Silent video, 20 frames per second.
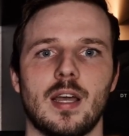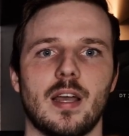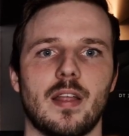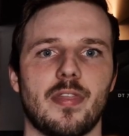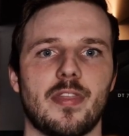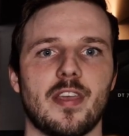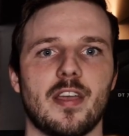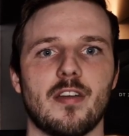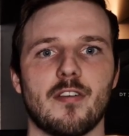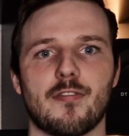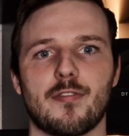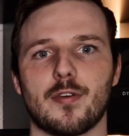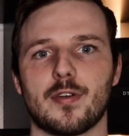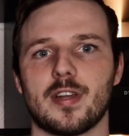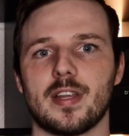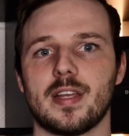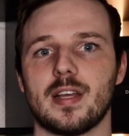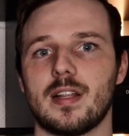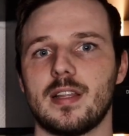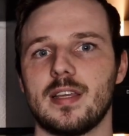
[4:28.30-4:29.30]
and therefore
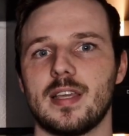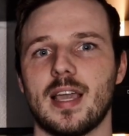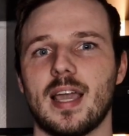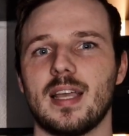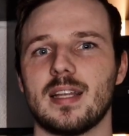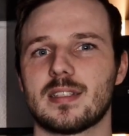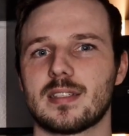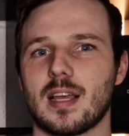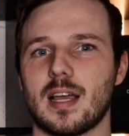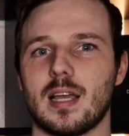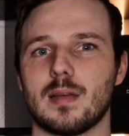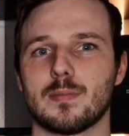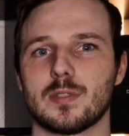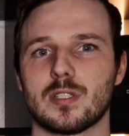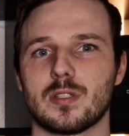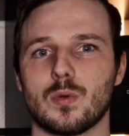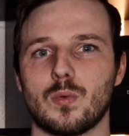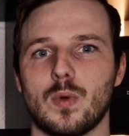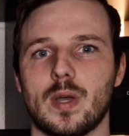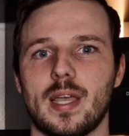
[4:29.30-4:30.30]
nearly 8 times
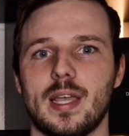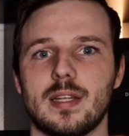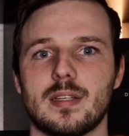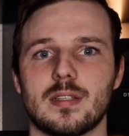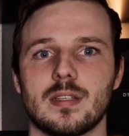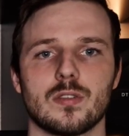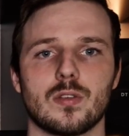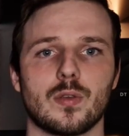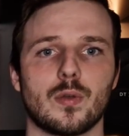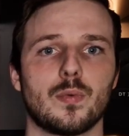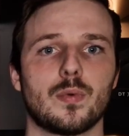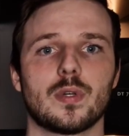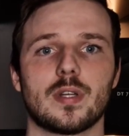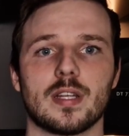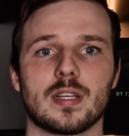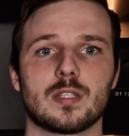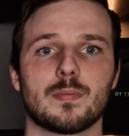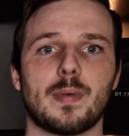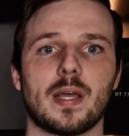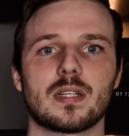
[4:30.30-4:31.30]
the weight. So you would
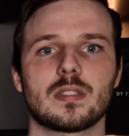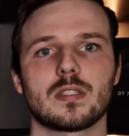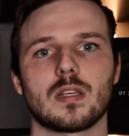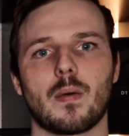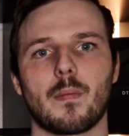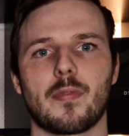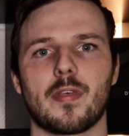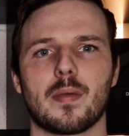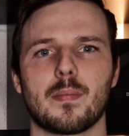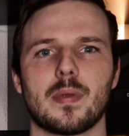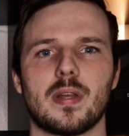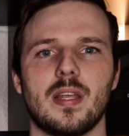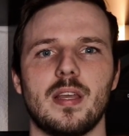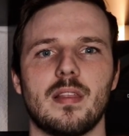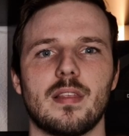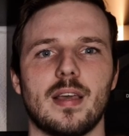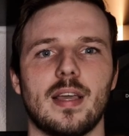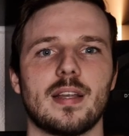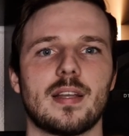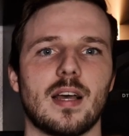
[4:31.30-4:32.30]
expect something
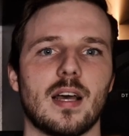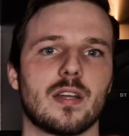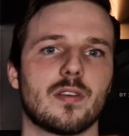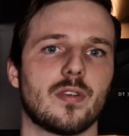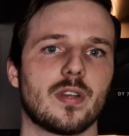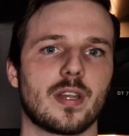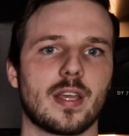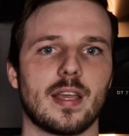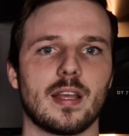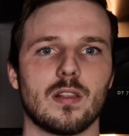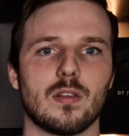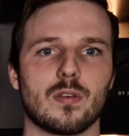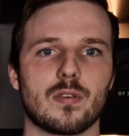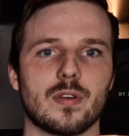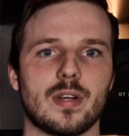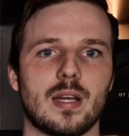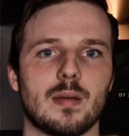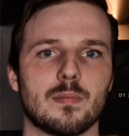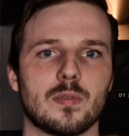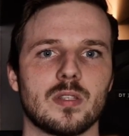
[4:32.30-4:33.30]
beneath 800
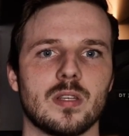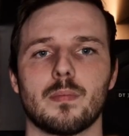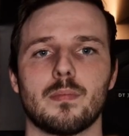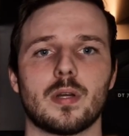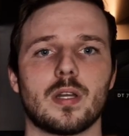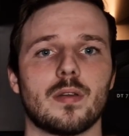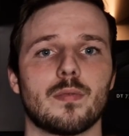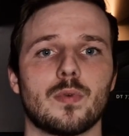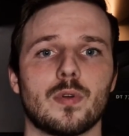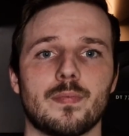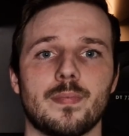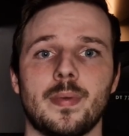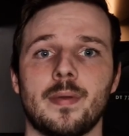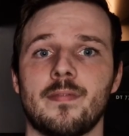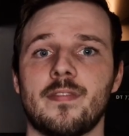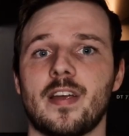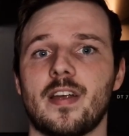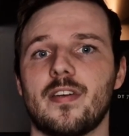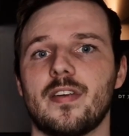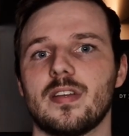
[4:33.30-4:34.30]
kilograms, but it would be
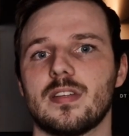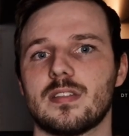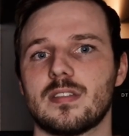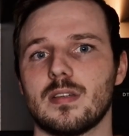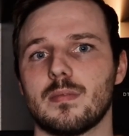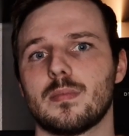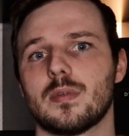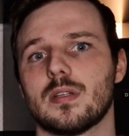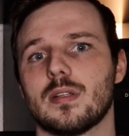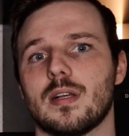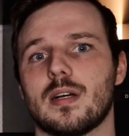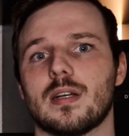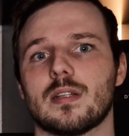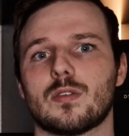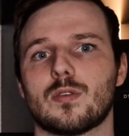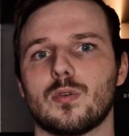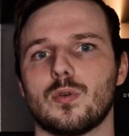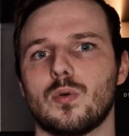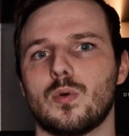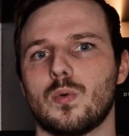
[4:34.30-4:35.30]
very similar
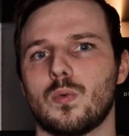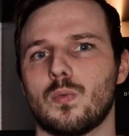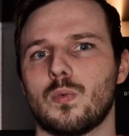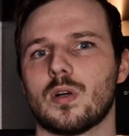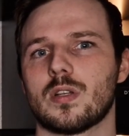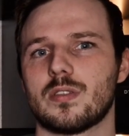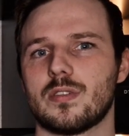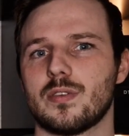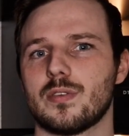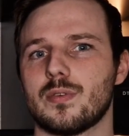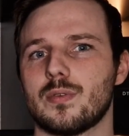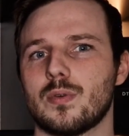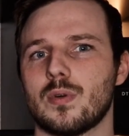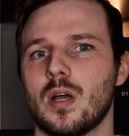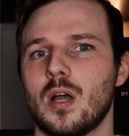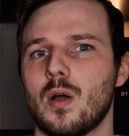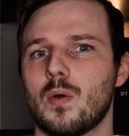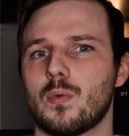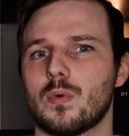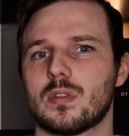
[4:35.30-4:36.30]
to what you
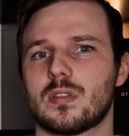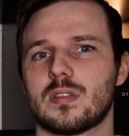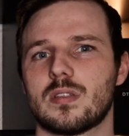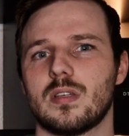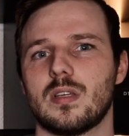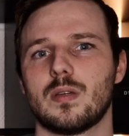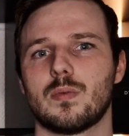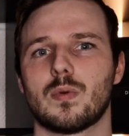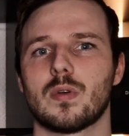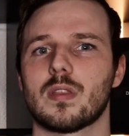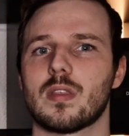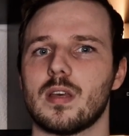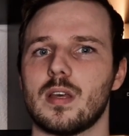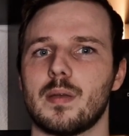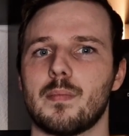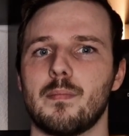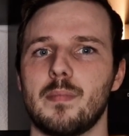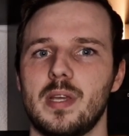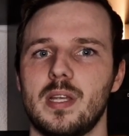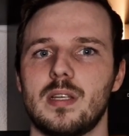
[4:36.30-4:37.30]
would see
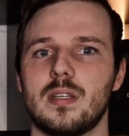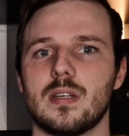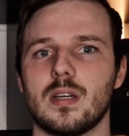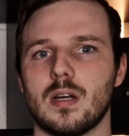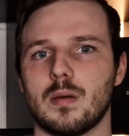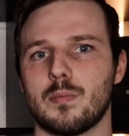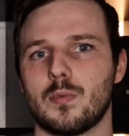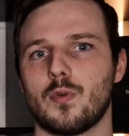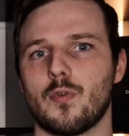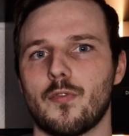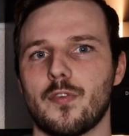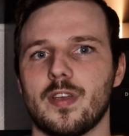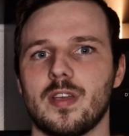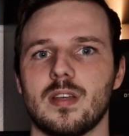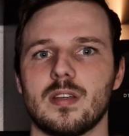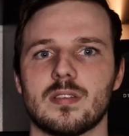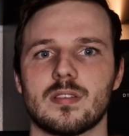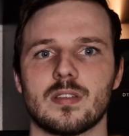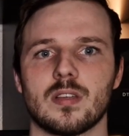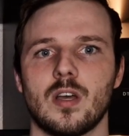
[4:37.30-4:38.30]
within media,
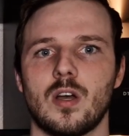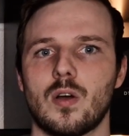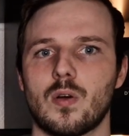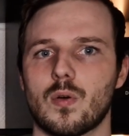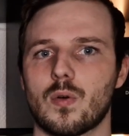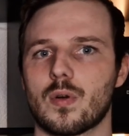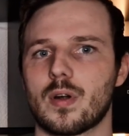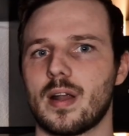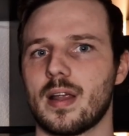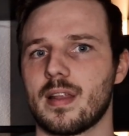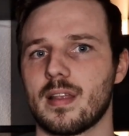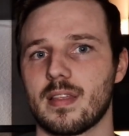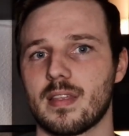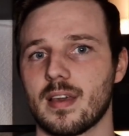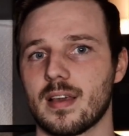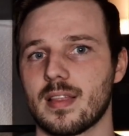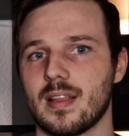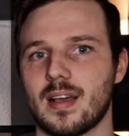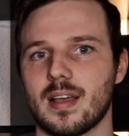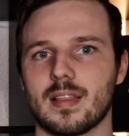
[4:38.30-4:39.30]
movies, or
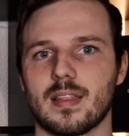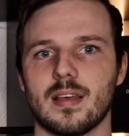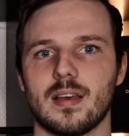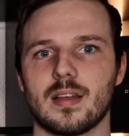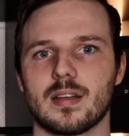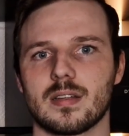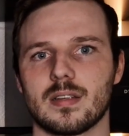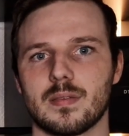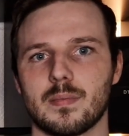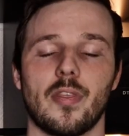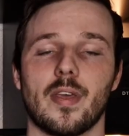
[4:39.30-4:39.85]
anything like that.